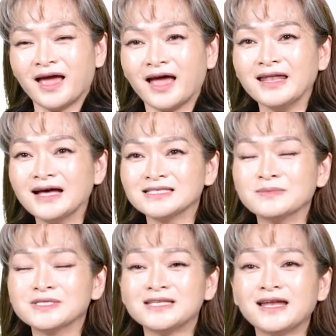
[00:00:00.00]
And as
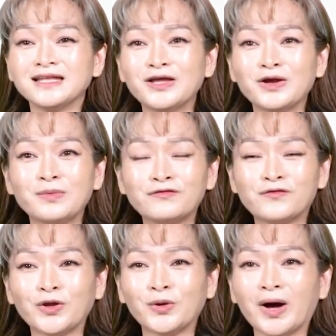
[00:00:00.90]
I'm standing here
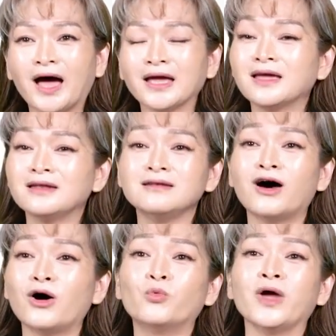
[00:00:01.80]
before you, I
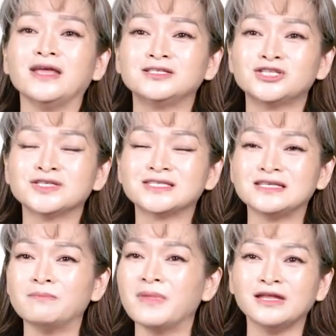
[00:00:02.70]
cannot wait to
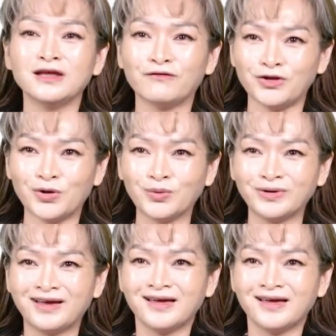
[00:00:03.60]
see many of you.